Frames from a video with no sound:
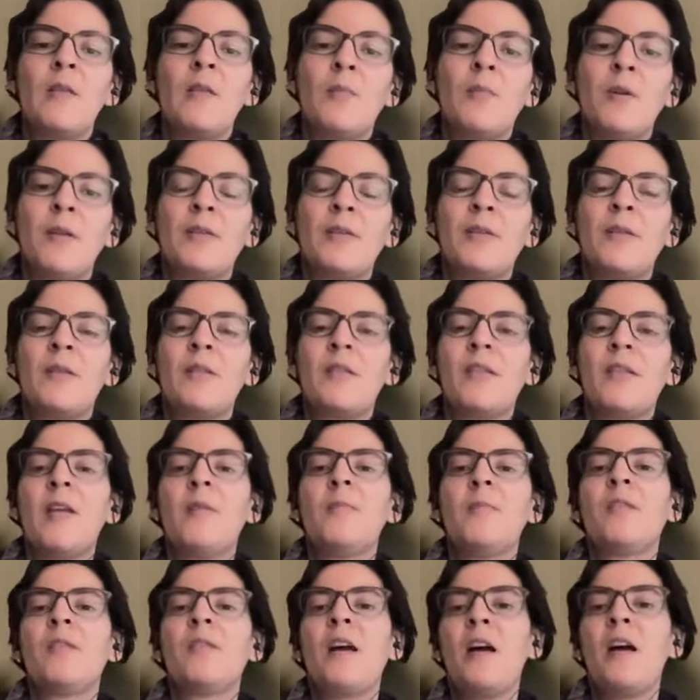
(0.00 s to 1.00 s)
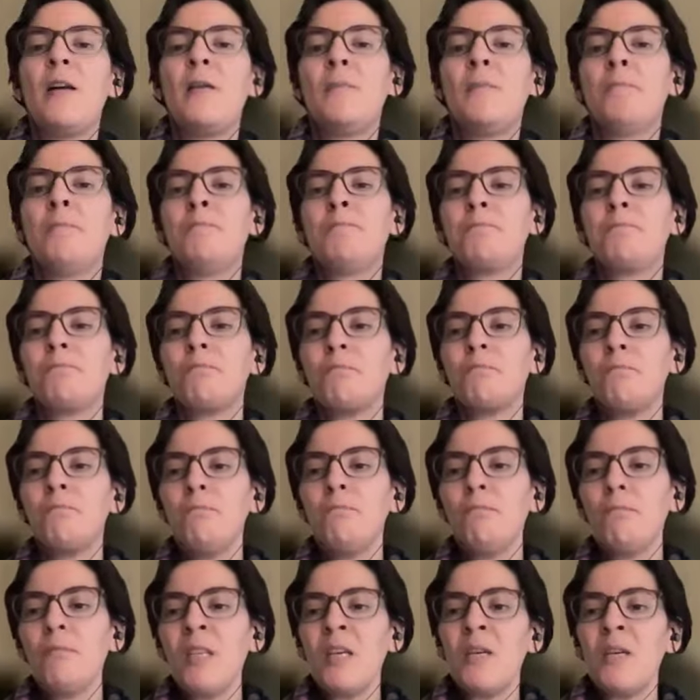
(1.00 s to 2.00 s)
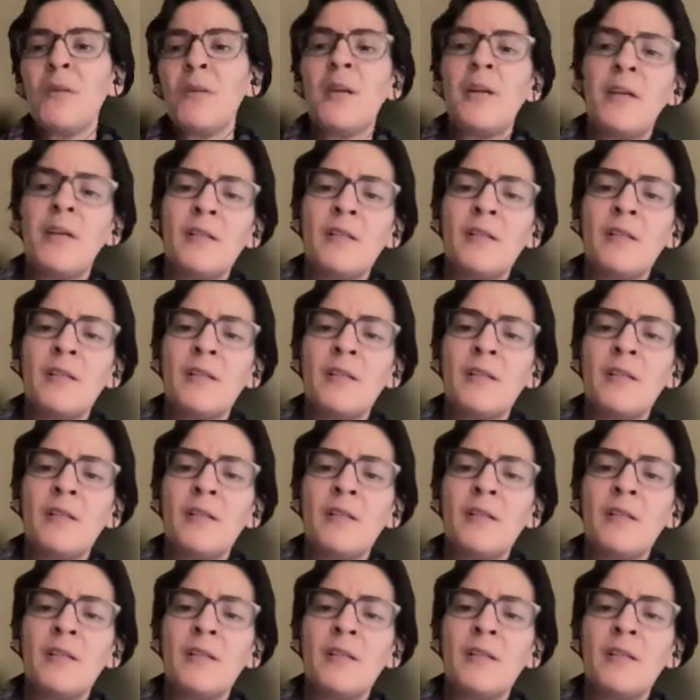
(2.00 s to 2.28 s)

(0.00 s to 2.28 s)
But at the same time, there